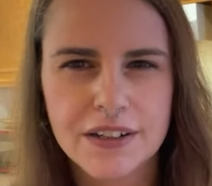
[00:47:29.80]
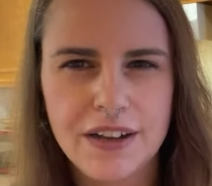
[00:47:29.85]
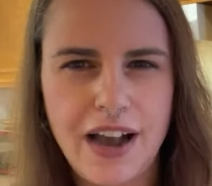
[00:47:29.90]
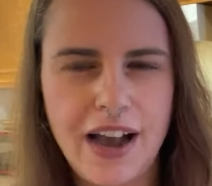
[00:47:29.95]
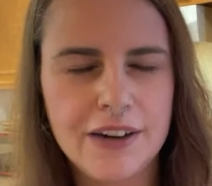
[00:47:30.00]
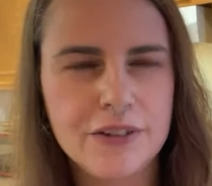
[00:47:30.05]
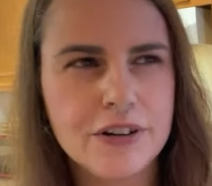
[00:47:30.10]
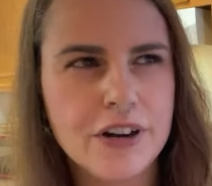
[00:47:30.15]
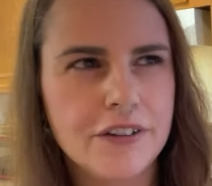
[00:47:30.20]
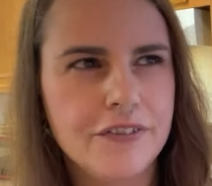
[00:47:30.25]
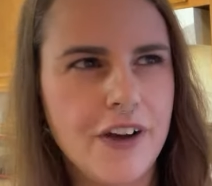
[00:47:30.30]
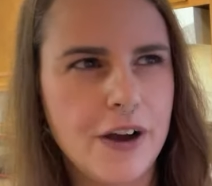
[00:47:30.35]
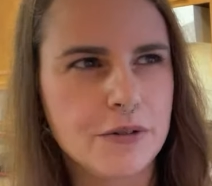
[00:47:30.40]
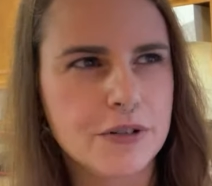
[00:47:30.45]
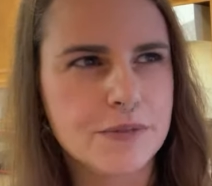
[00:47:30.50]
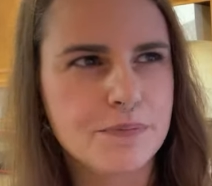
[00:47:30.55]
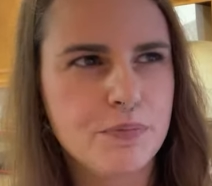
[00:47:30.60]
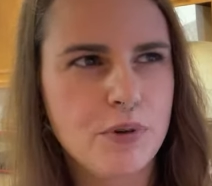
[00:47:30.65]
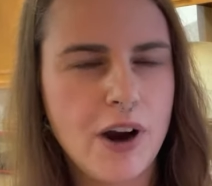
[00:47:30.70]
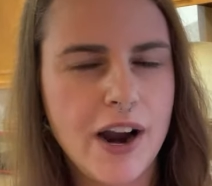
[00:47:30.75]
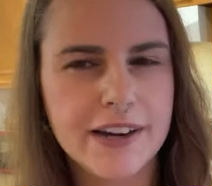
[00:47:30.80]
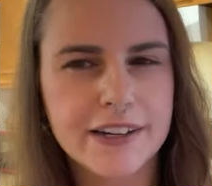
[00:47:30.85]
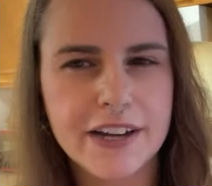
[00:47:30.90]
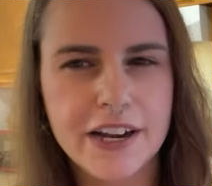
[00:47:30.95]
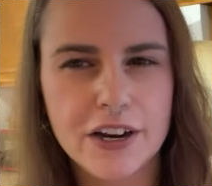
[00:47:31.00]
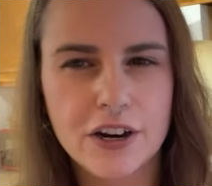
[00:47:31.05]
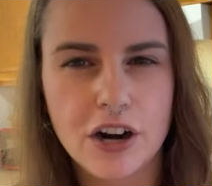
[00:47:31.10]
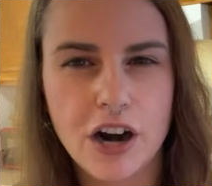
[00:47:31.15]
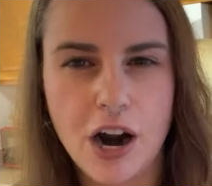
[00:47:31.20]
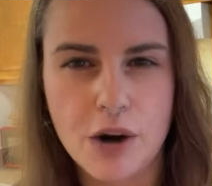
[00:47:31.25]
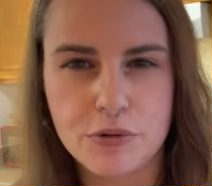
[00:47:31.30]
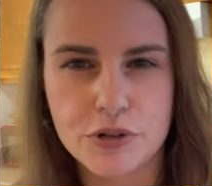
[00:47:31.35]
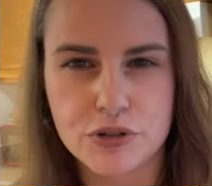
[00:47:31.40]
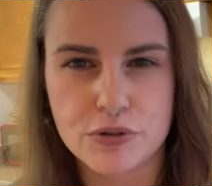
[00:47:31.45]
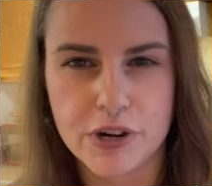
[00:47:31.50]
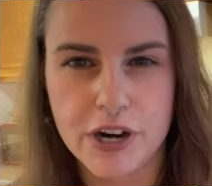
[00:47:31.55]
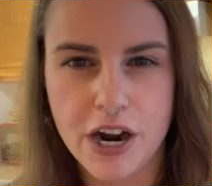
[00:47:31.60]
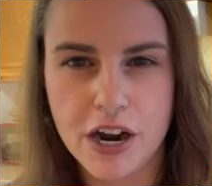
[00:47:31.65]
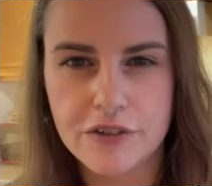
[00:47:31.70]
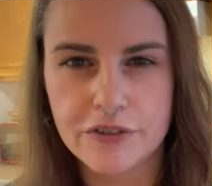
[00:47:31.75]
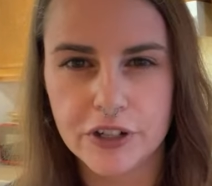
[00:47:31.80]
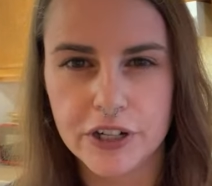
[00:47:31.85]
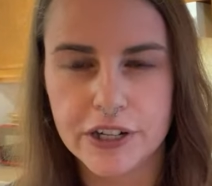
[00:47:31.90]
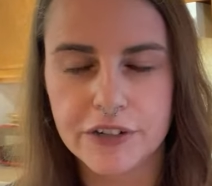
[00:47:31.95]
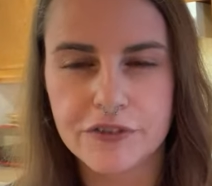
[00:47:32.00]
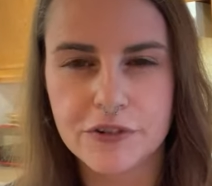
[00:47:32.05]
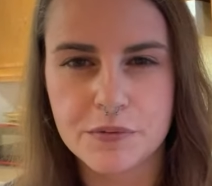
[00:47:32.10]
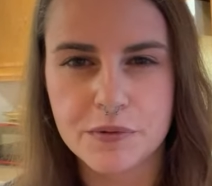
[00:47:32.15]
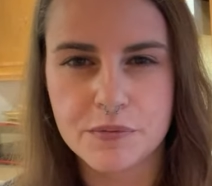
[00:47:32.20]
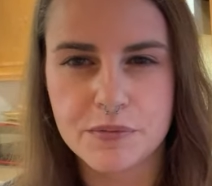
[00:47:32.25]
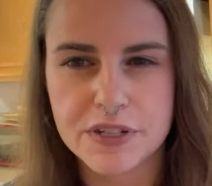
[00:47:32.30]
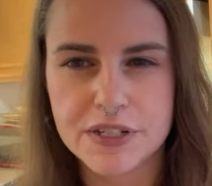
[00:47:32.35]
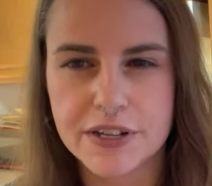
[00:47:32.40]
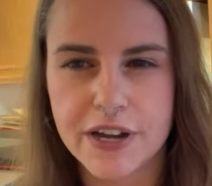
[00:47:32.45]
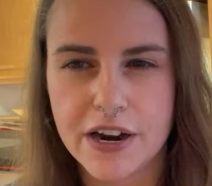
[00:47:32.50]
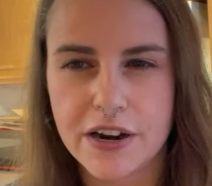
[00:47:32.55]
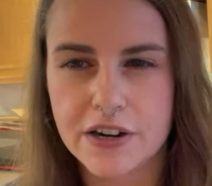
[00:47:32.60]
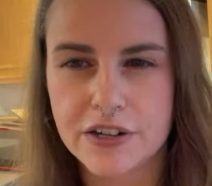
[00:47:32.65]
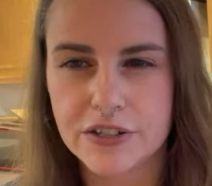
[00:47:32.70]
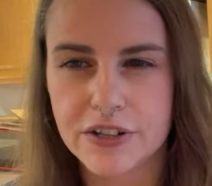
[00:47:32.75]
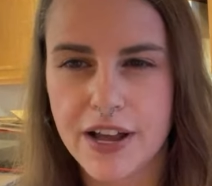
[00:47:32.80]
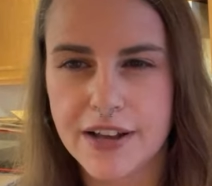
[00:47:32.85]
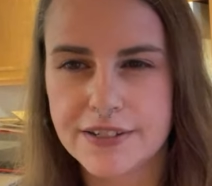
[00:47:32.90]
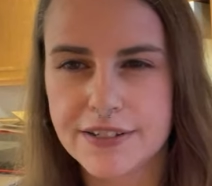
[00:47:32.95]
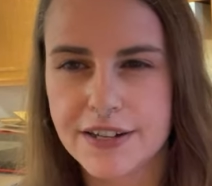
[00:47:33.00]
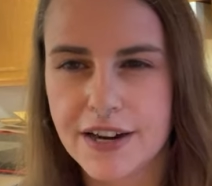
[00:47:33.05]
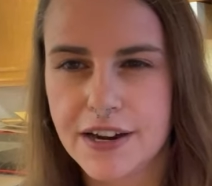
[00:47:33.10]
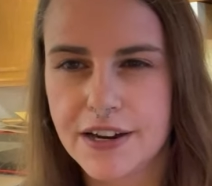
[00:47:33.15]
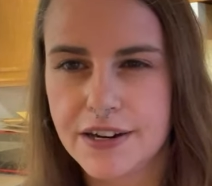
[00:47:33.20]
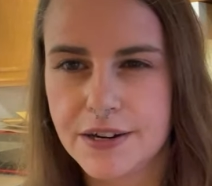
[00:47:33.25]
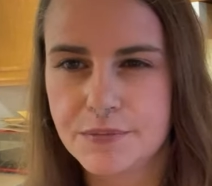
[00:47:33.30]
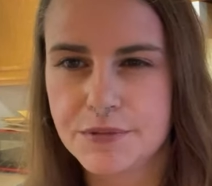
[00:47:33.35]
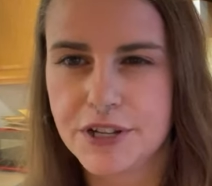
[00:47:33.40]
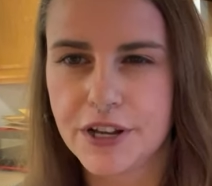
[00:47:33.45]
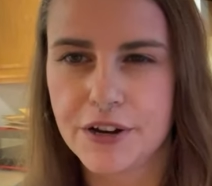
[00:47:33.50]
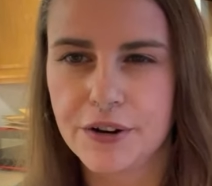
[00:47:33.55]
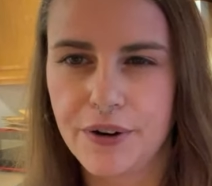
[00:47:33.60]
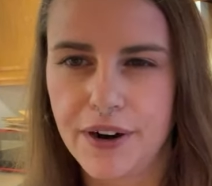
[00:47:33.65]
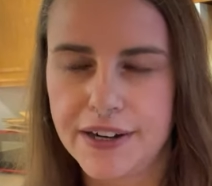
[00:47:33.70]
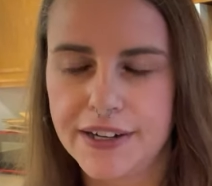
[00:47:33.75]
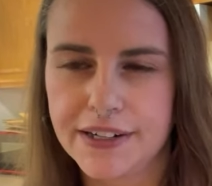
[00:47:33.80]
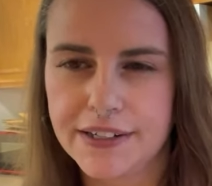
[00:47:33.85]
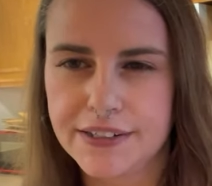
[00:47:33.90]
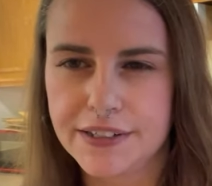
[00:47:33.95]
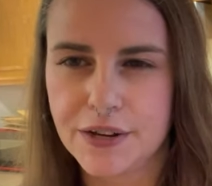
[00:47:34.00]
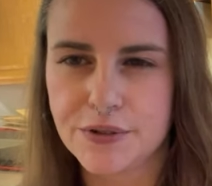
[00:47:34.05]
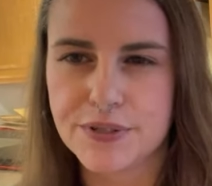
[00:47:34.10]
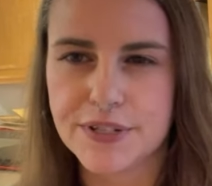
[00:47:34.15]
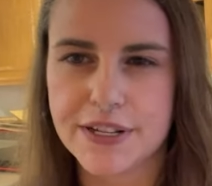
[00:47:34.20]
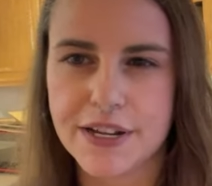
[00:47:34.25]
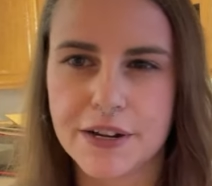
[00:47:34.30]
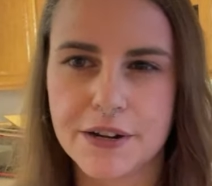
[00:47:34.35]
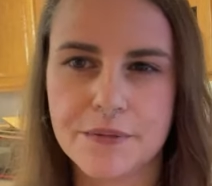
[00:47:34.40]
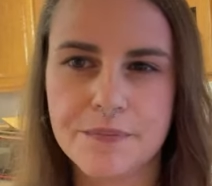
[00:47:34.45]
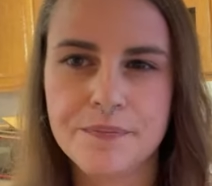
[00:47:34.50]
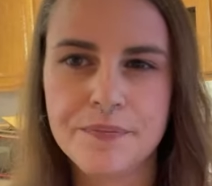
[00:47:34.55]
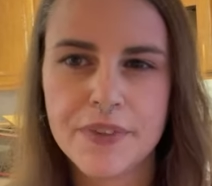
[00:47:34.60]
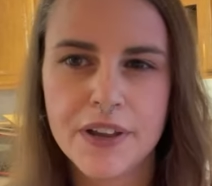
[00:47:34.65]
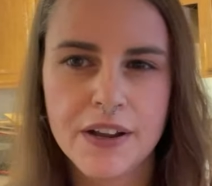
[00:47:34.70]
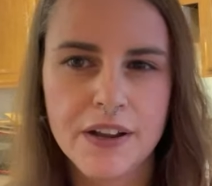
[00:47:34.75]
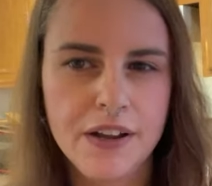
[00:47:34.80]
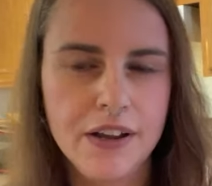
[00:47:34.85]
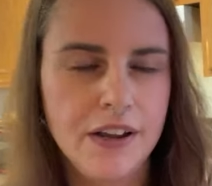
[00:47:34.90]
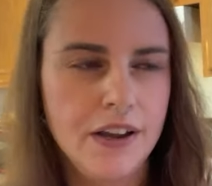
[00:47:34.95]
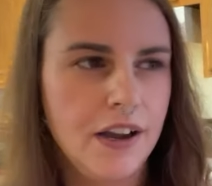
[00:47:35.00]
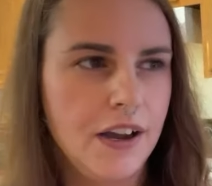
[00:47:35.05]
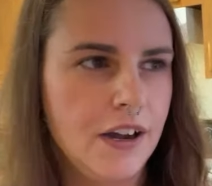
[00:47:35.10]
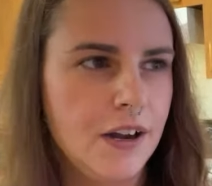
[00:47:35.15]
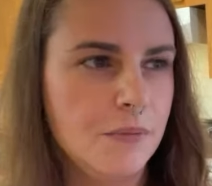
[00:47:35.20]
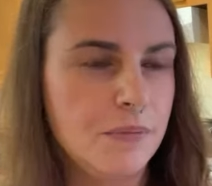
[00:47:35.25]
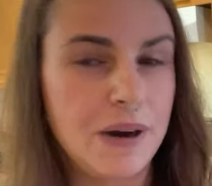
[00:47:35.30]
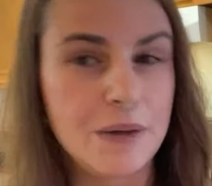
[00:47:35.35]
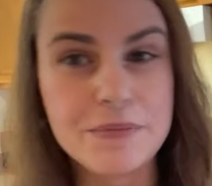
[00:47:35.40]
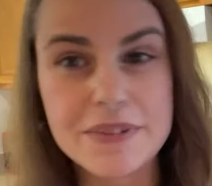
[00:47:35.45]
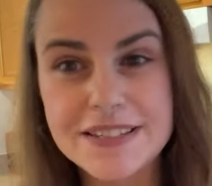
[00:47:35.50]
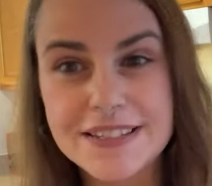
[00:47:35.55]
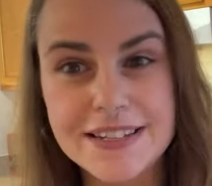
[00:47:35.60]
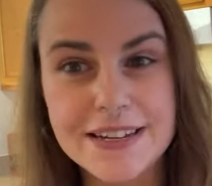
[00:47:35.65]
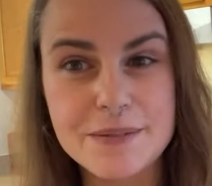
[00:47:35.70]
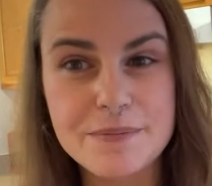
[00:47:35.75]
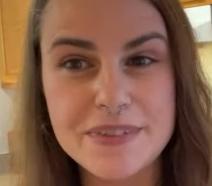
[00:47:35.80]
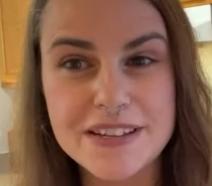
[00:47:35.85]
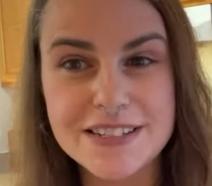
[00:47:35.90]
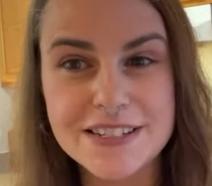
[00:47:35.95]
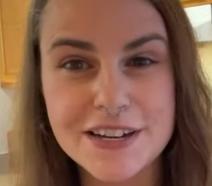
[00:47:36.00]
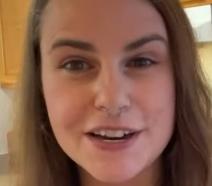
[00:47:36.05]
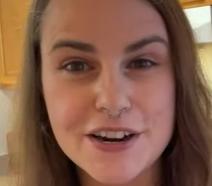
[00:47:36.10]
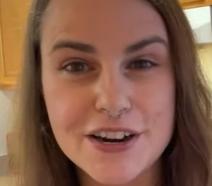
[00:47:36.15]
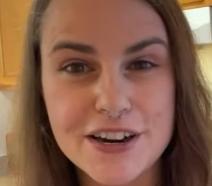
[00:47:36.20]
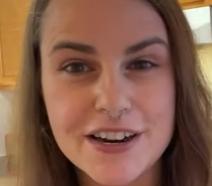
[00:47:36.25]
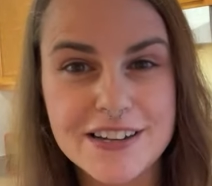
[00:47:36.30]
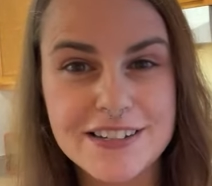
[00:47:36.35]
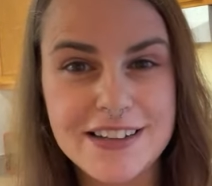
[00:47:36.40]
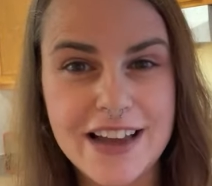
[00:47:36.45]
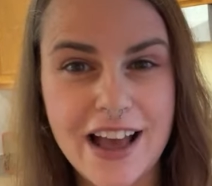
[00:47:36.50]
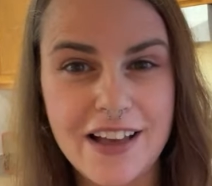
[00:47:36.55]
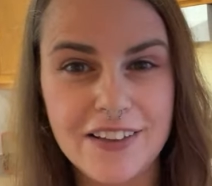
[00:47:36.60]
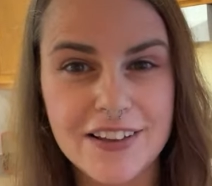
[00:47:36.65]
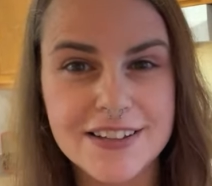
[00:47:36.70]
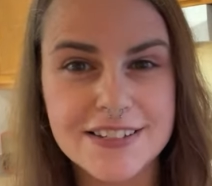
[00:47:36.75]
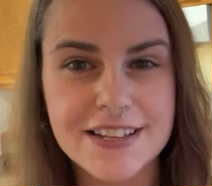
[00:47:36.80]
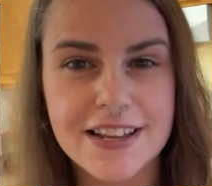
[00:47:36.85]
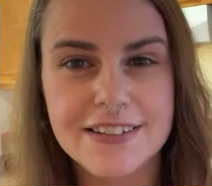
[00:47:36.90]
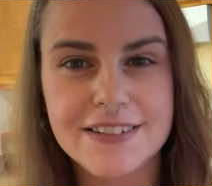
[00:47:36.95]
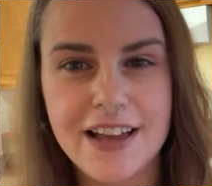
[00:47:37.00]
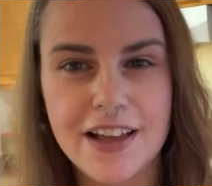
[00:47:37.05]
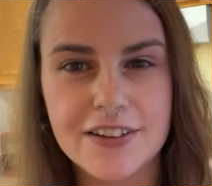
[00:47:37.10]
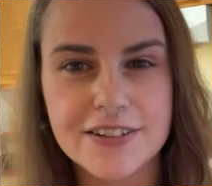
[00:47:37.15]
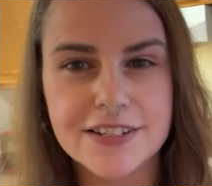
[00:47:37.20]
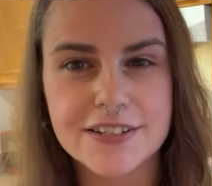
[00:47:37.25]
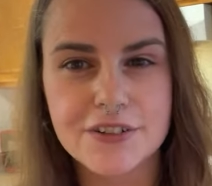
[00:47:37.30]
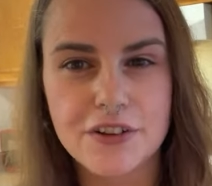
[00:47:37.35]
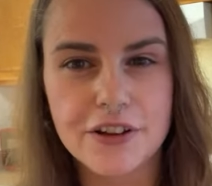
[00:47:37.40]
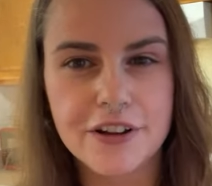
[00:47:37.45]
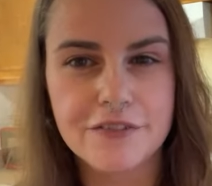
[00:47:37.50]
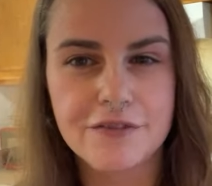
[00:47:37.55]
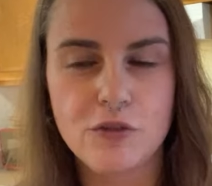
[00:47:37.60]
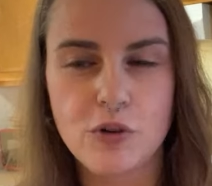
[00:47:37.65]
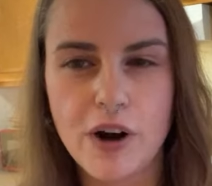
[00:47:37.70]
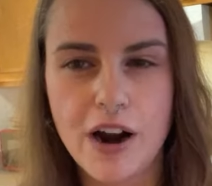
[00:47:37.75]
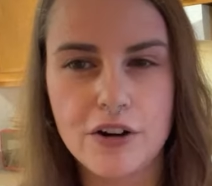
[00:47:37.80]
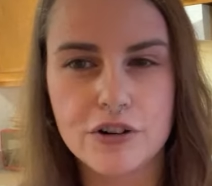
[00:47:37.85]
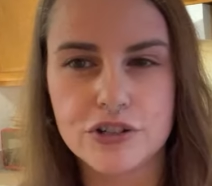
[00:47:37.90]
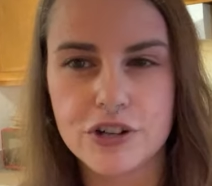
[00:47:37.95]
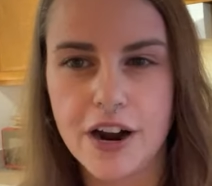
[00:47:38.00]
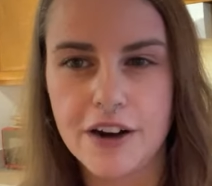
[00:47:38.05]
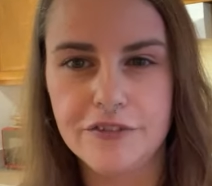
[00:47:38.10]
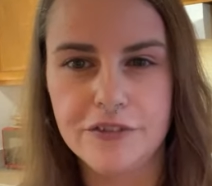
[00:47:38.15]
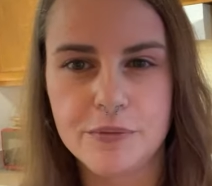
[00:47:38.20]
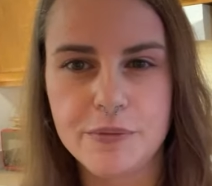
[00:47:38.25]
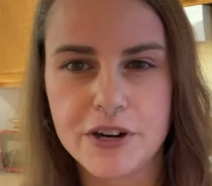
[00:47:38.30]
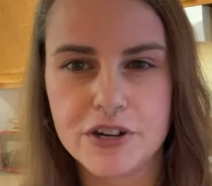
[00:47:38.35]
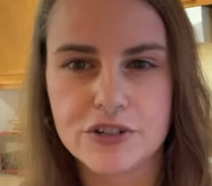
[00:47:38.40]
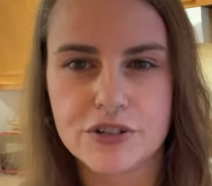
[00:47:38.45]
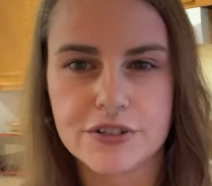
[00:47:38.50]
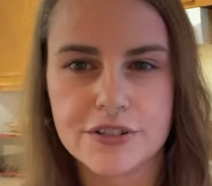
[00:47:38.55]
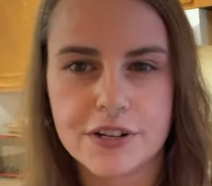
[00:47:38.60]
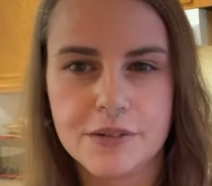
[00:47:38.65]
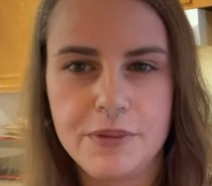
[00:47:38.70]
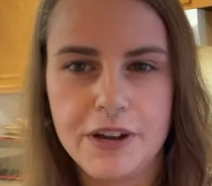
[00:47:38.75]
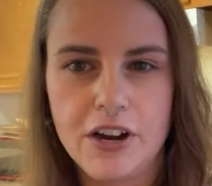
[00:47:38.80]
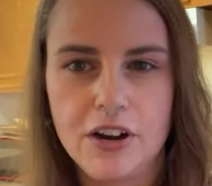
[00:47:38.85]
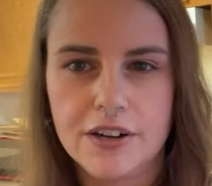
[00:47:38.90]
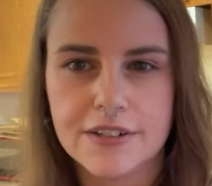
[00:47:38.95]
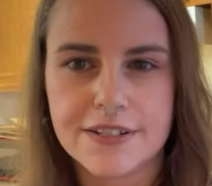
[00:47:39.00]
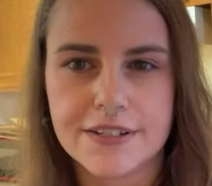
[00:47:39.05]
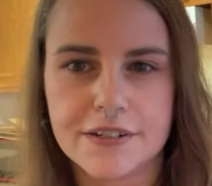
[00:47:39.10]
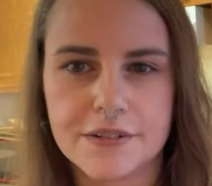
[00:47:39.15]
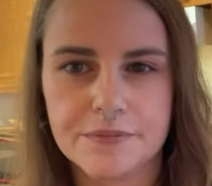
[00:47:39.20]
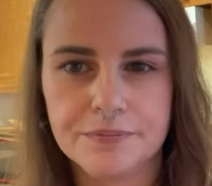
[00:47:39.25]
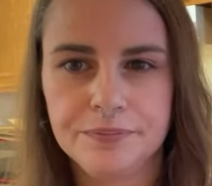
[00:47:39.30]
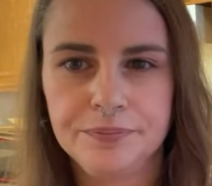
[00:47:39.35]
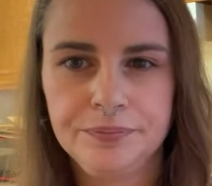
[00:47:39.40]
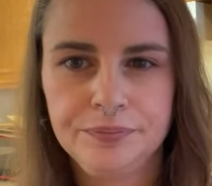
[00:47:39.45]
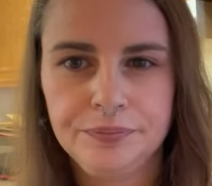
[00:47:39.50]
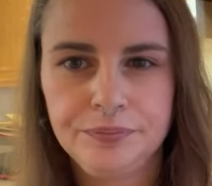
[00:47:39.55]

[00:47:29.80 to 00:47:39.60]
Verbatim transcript: I don't know if I was pregnant or I was recovering from the miscarriage last time. So I didn't get to go see them. Um, but I'm going to see them this year in Dallas. And Dallas is only a four hour drive from here. So it's going to be awesome.